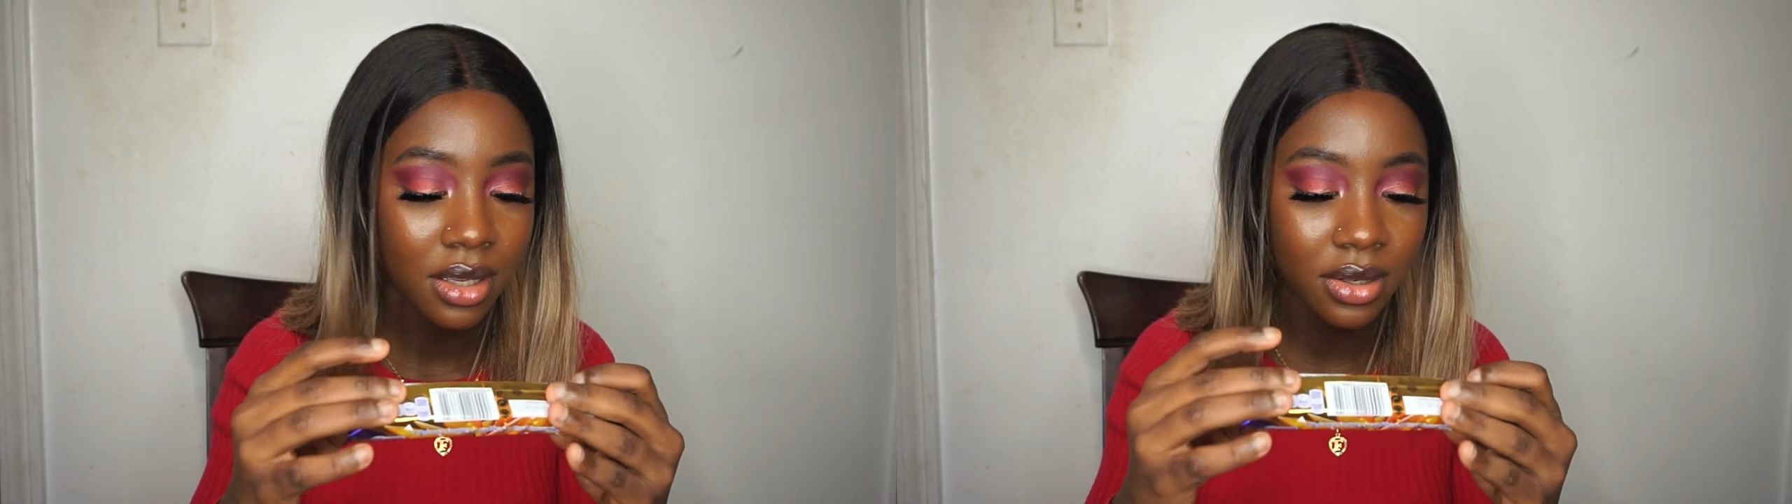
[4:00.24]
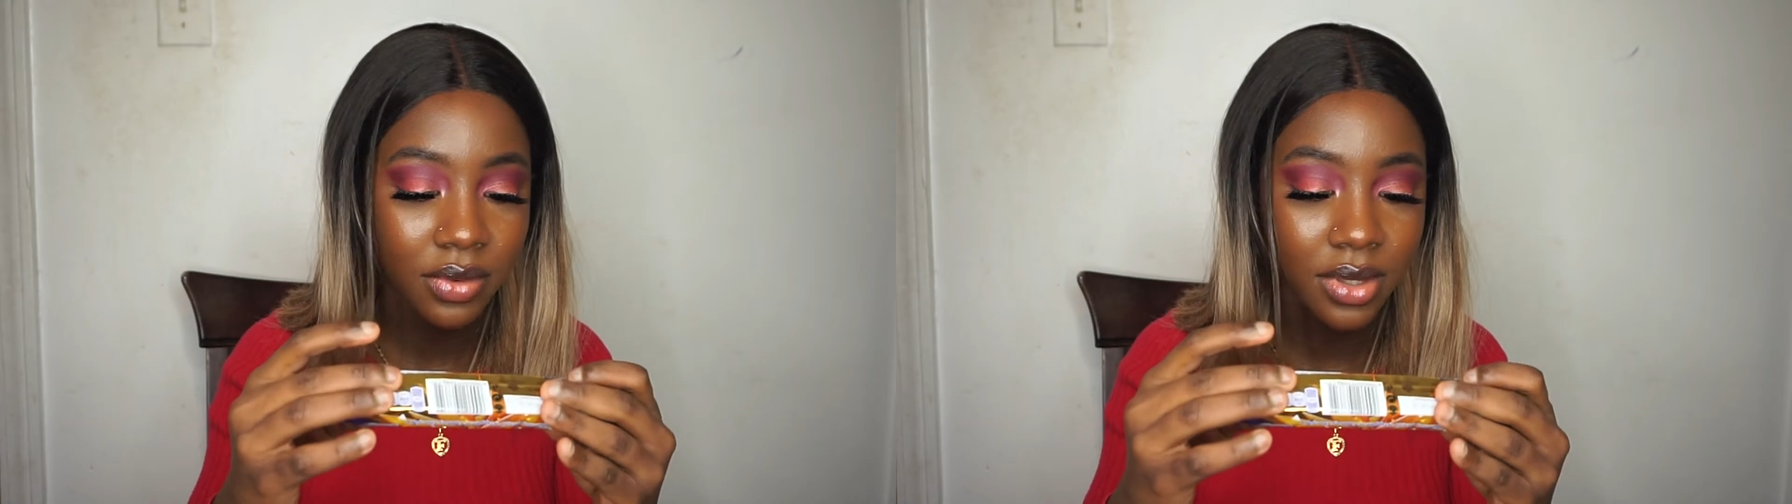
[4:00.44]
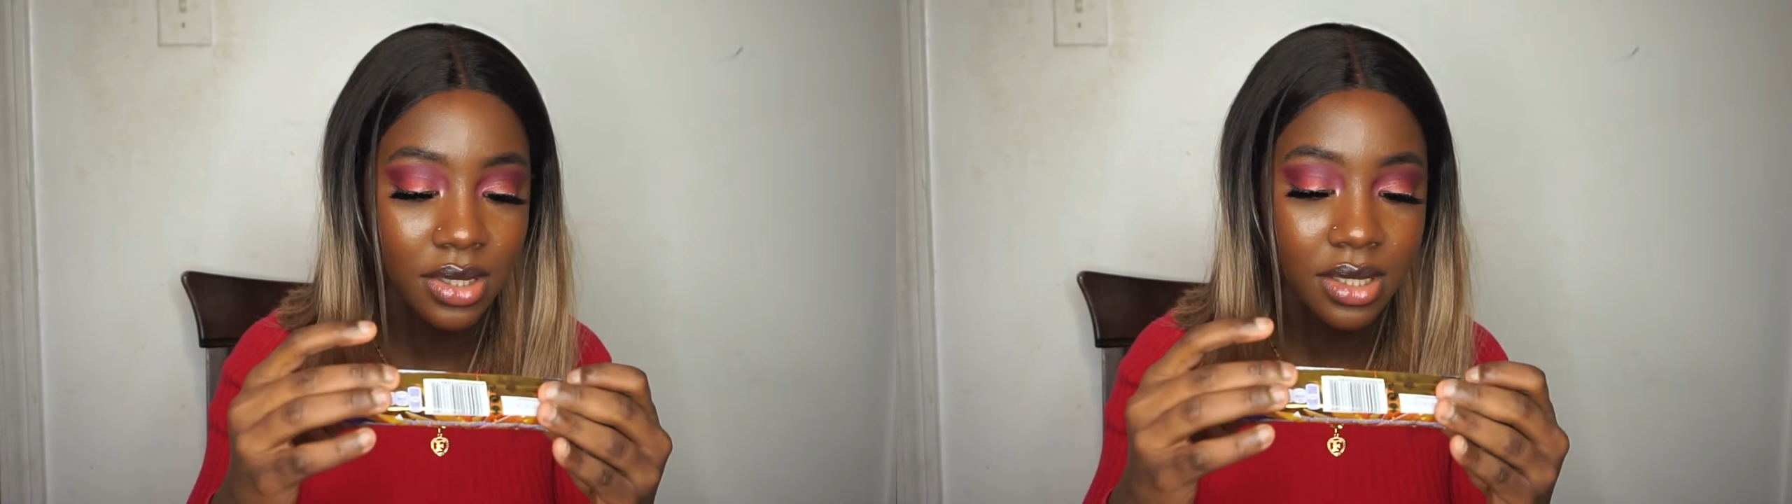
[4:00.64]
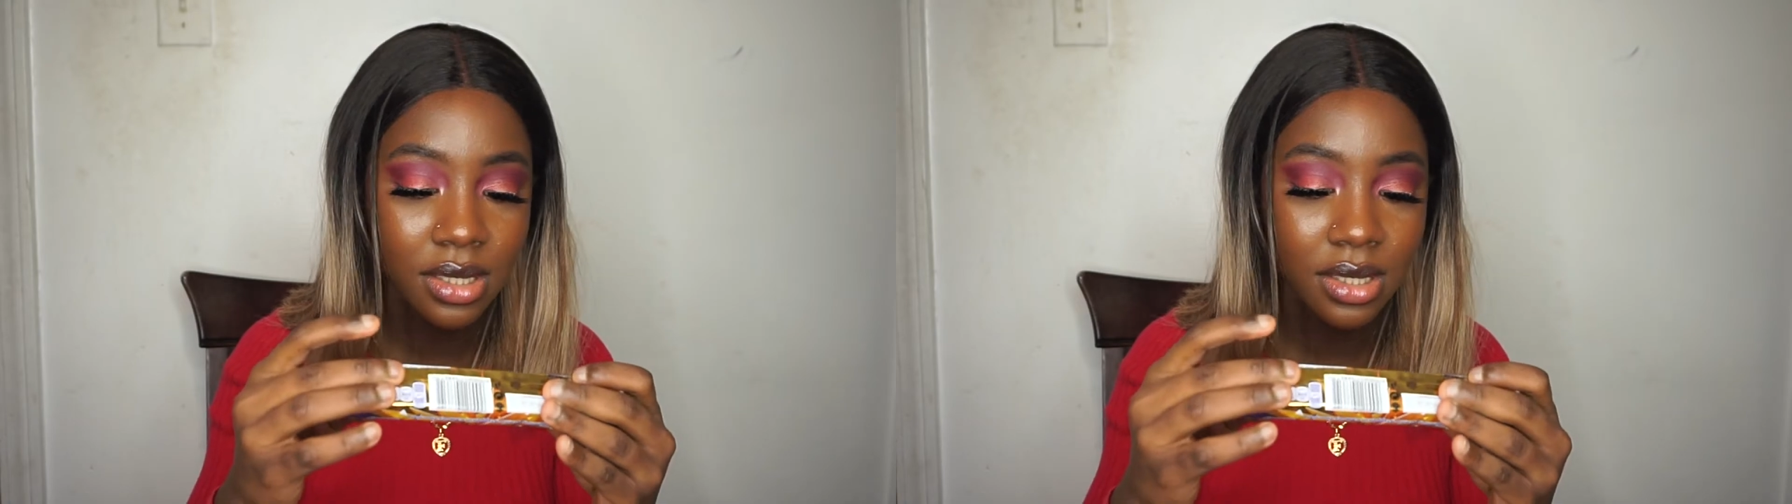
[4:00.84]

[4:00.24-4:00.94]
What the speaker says: I don't know what this